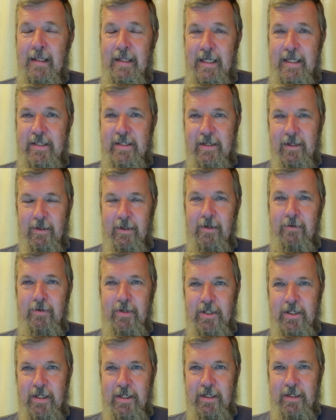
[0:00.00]
The
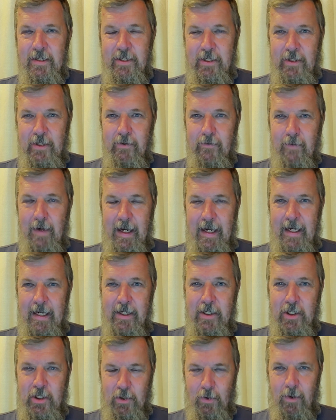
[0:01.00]
solution to a
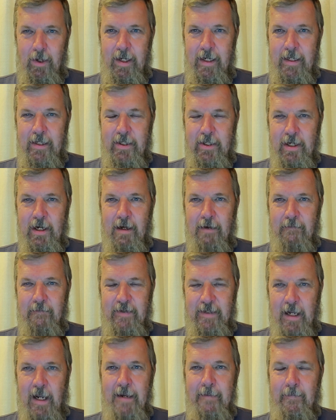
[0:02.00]
shortage of
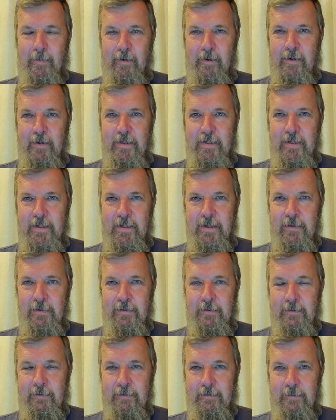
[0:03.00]
diapers
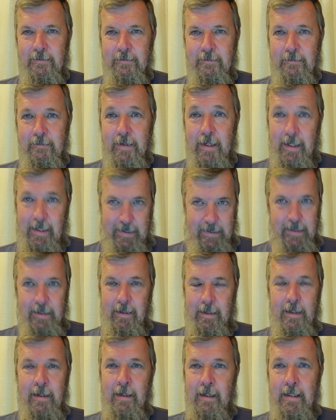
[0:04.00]
is
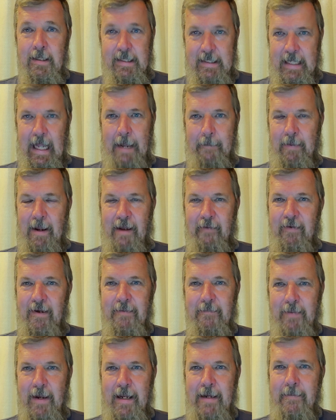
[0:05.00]
stop
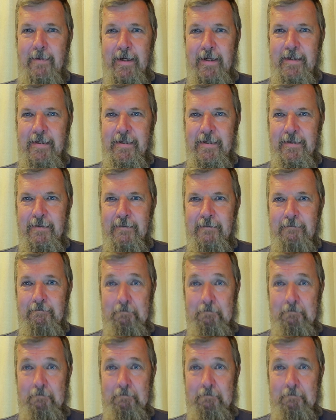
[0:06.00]
having babies.